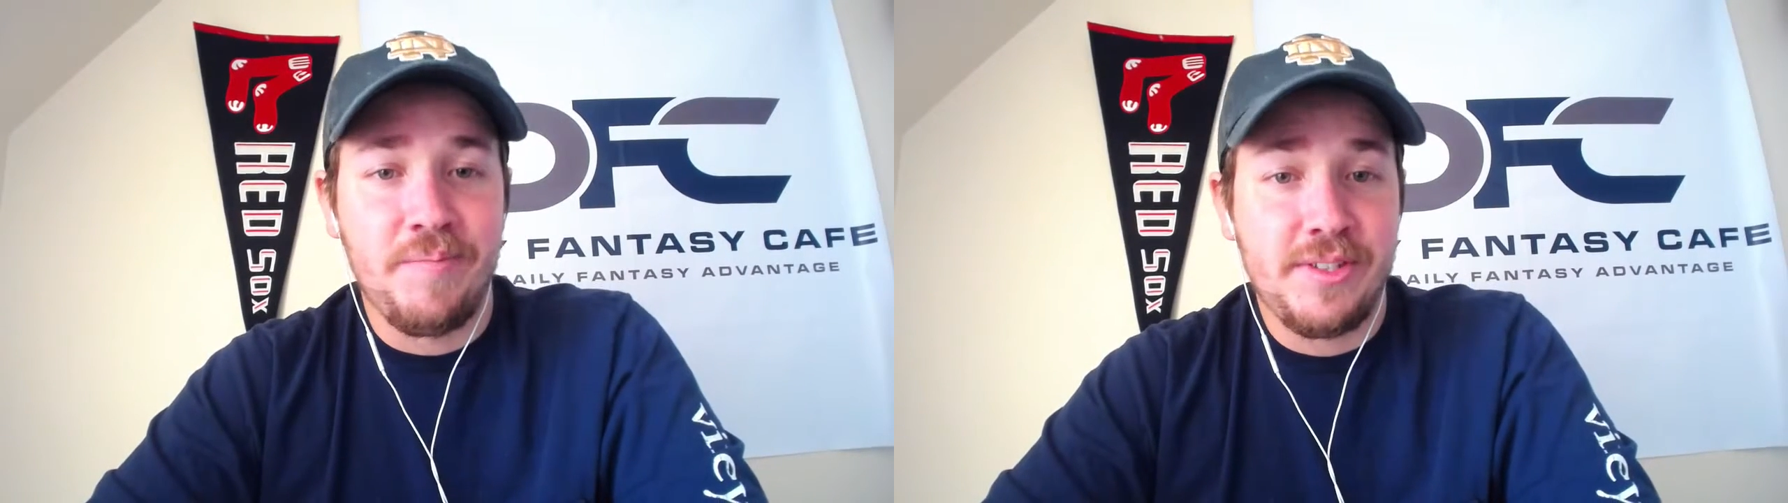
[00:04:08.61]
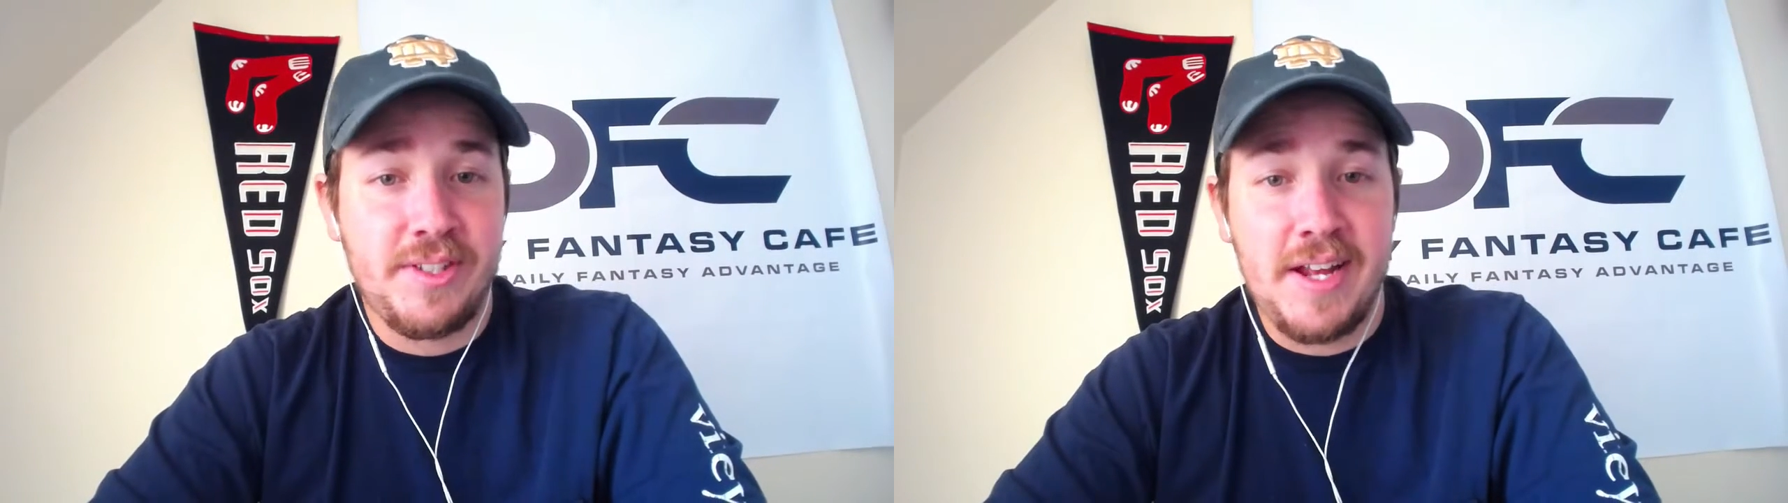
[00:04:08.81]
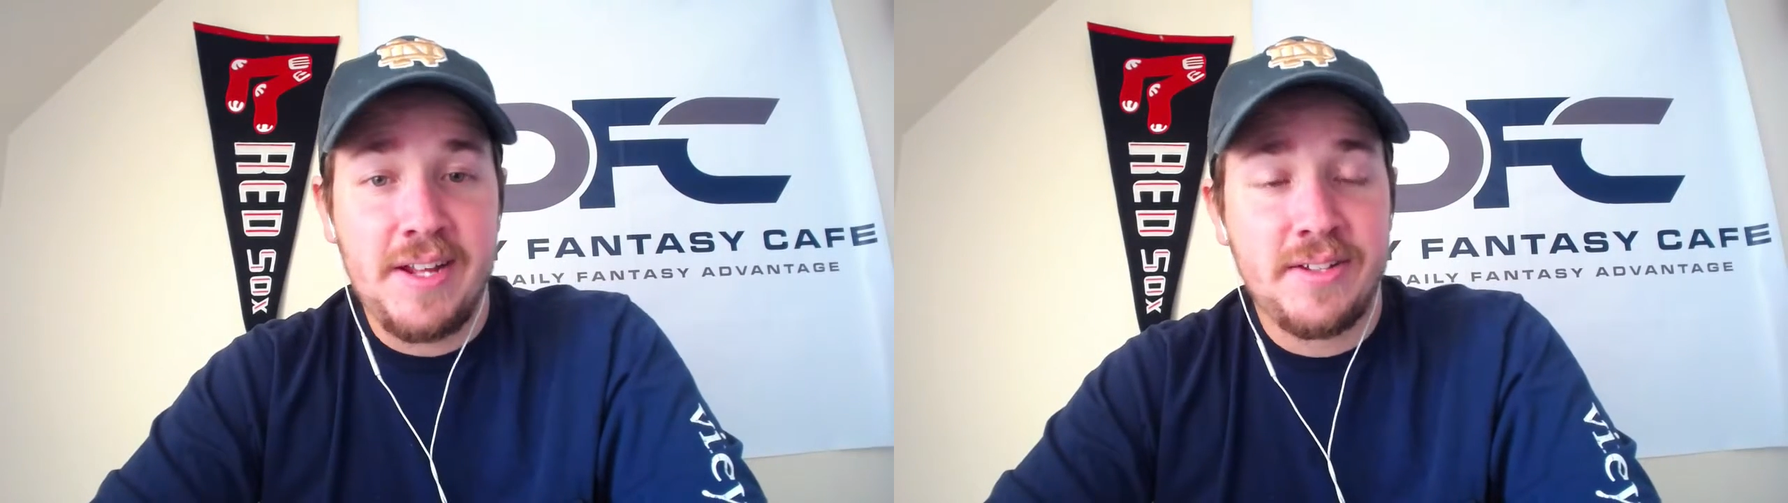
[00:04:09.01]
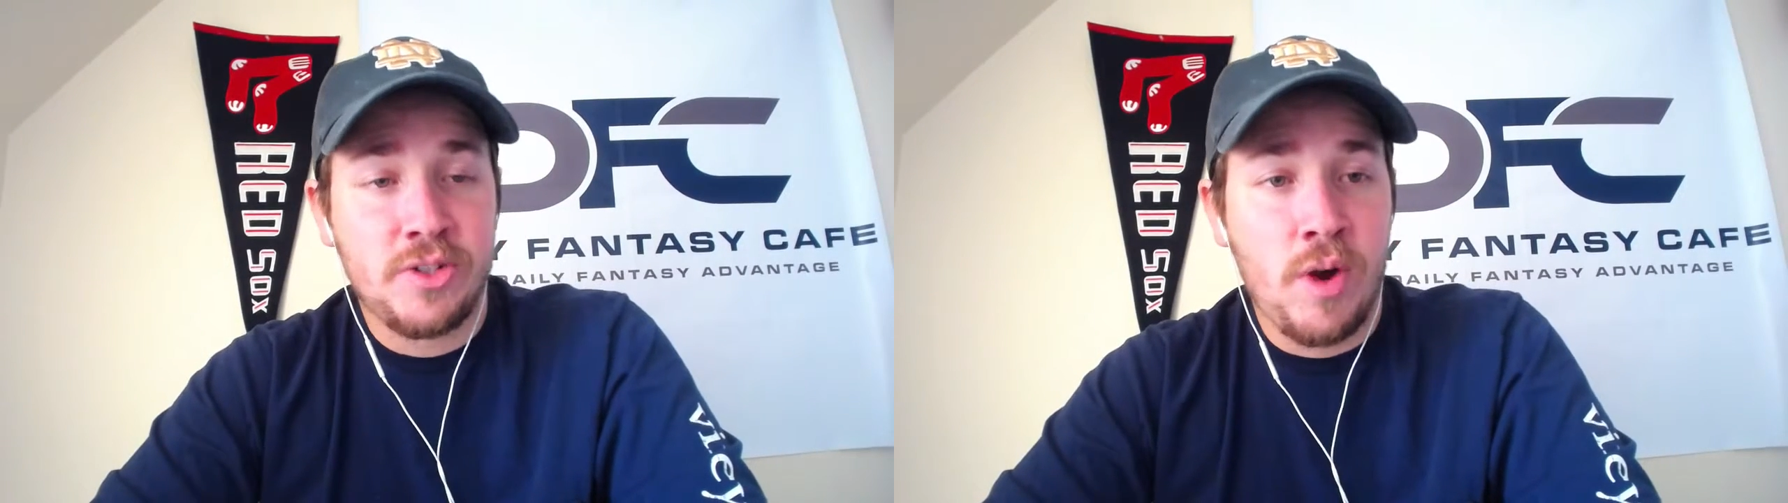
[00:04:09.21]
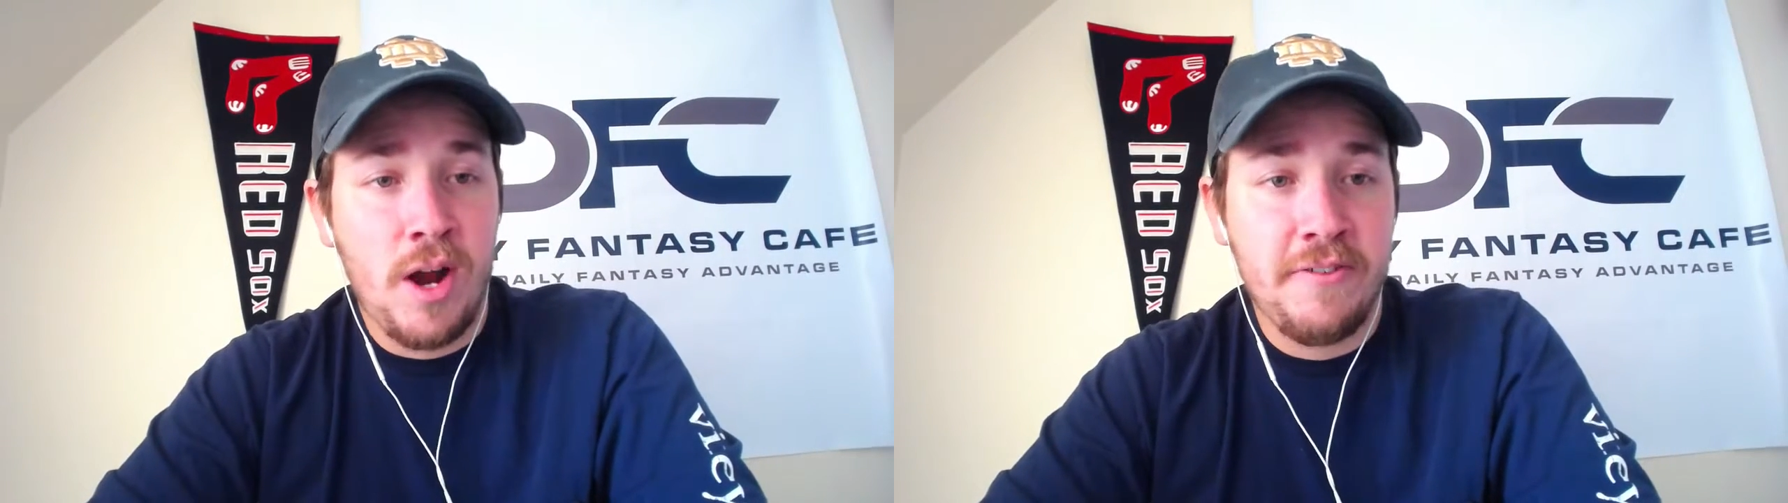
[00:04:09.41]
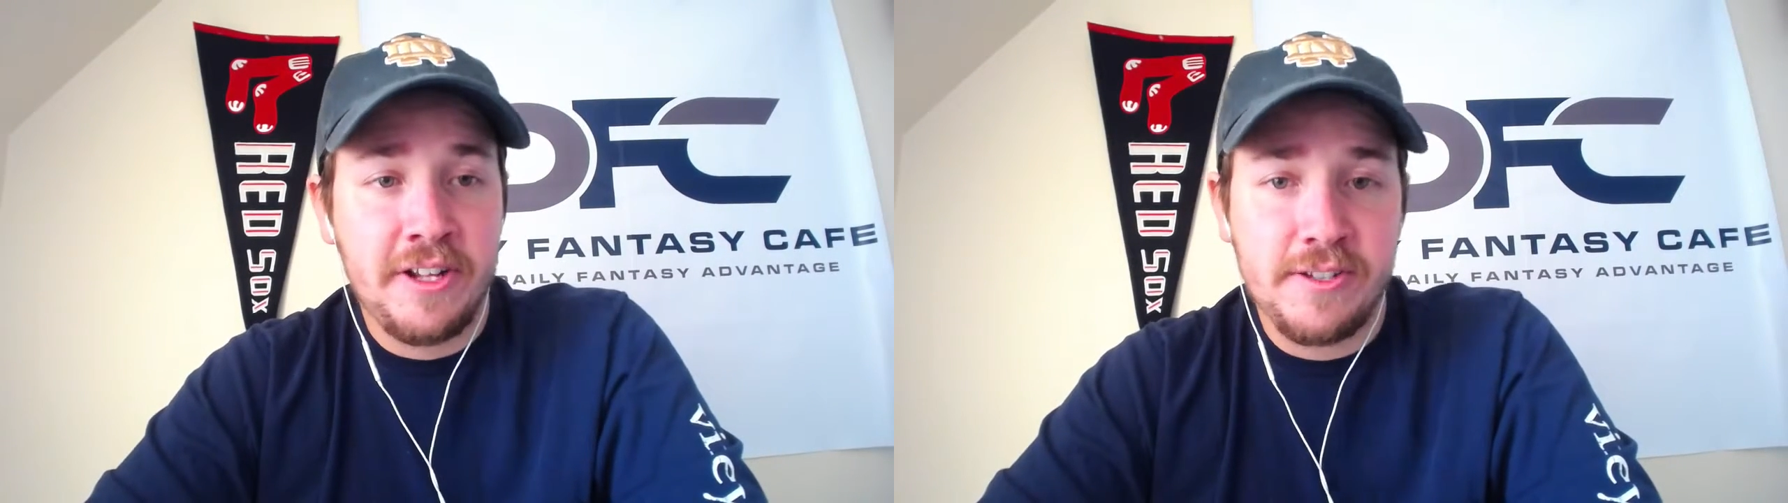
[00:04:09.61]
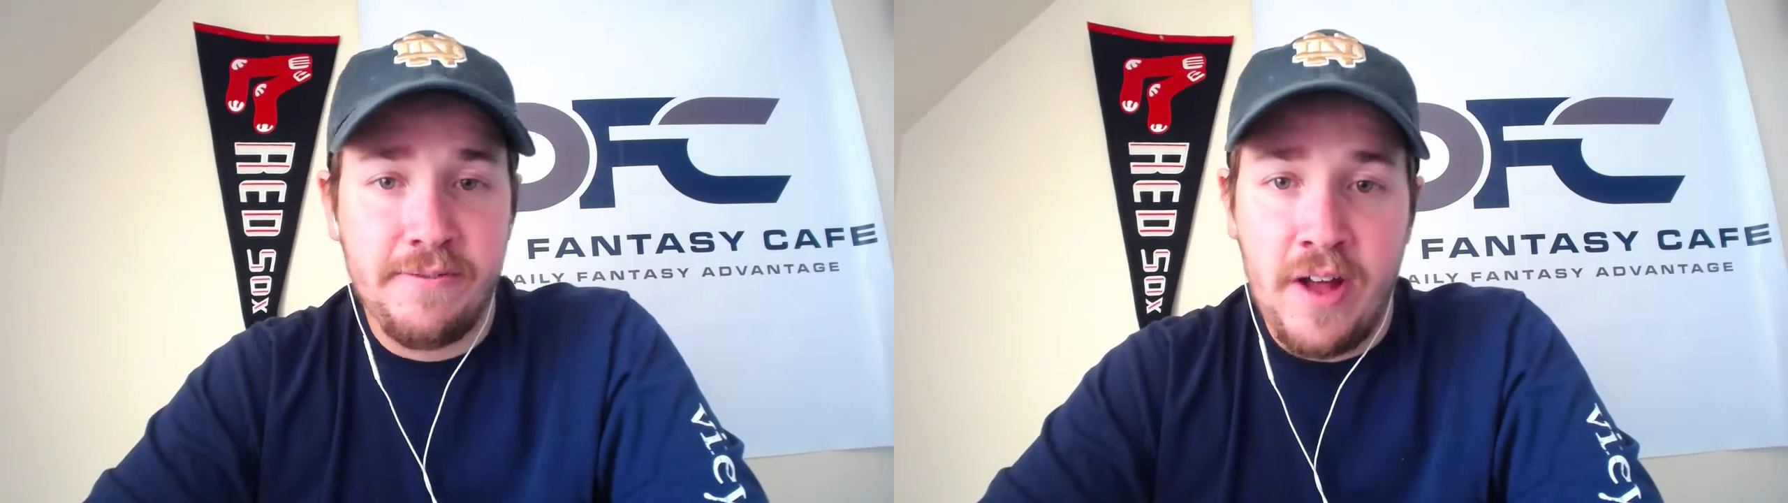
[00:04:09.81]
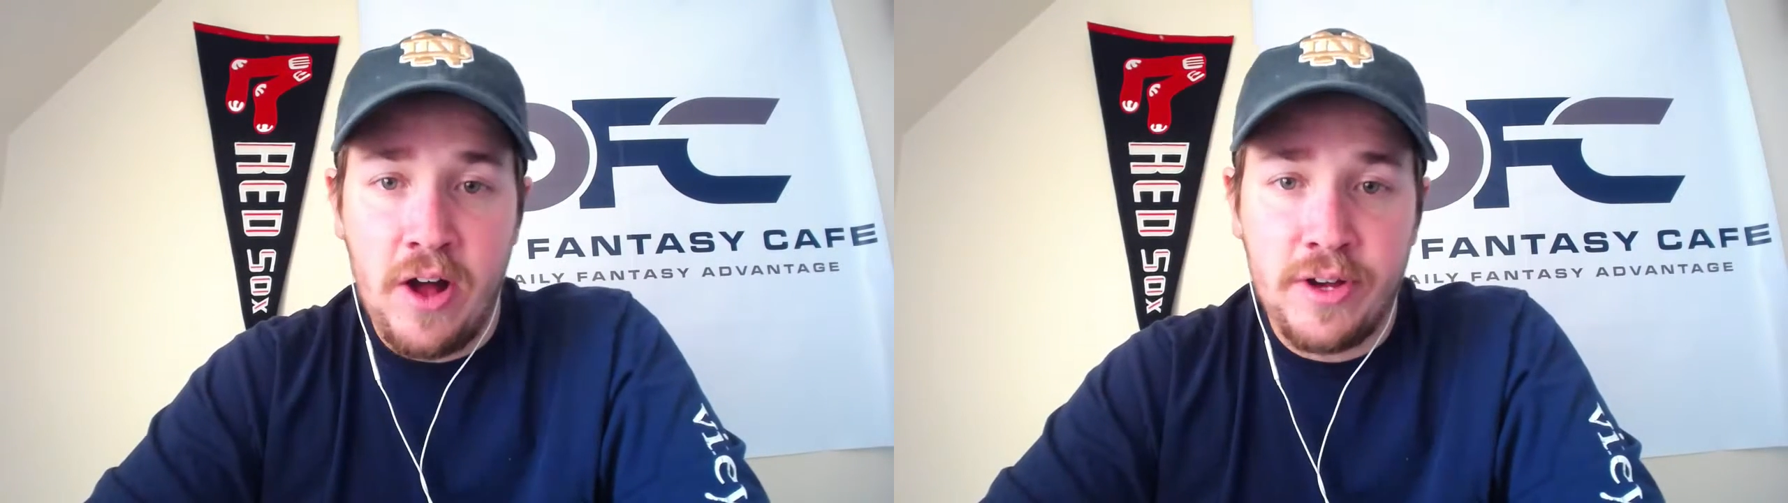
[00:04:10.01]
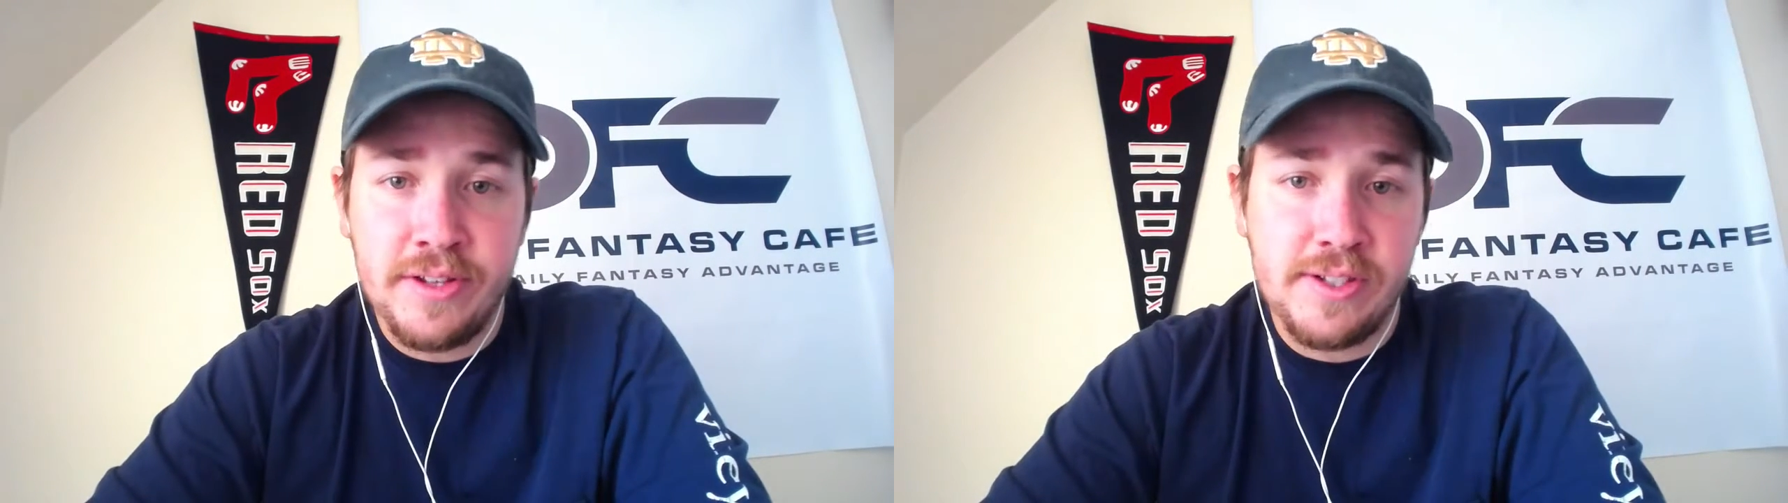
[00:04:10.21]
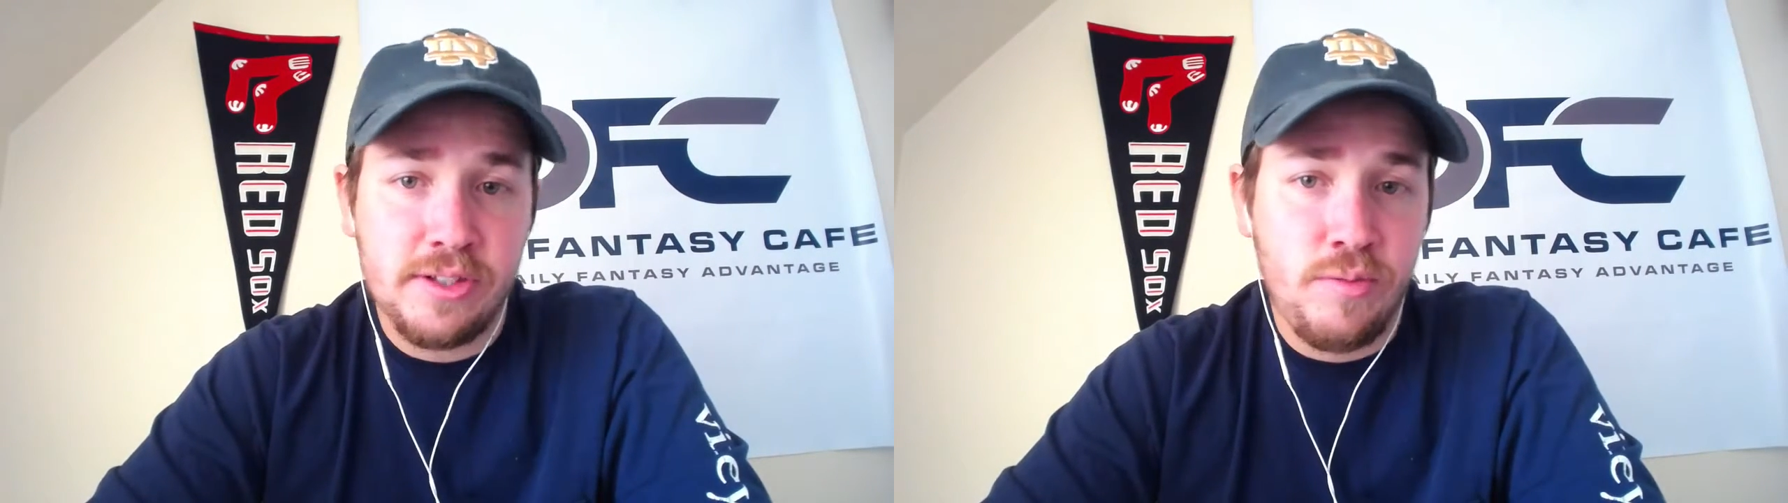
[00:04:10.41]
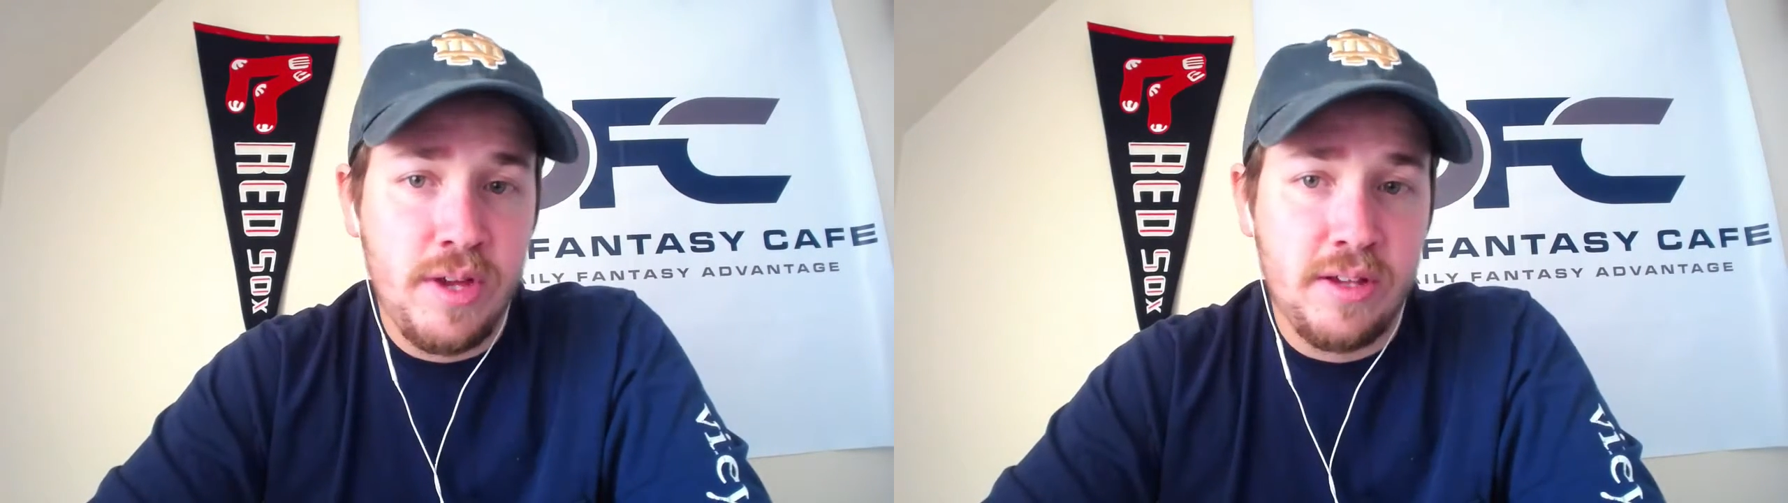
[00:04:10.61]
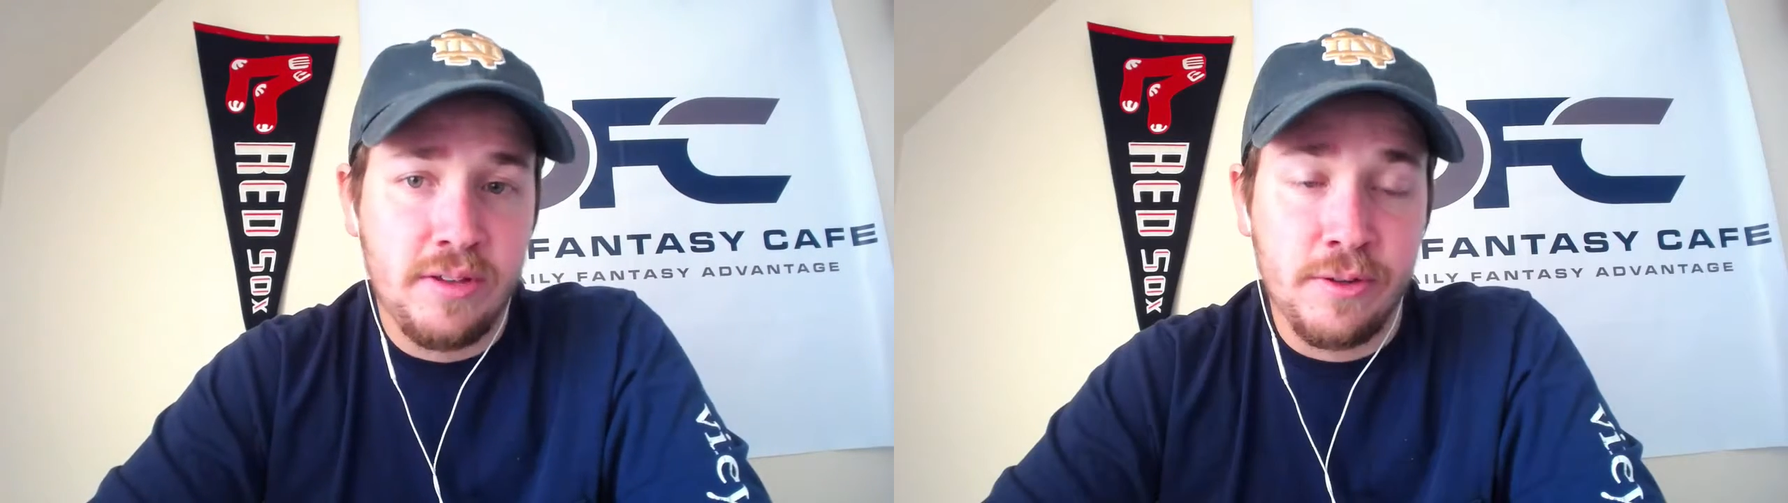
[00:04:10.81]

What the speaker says: Saints square off against the Falcons this week,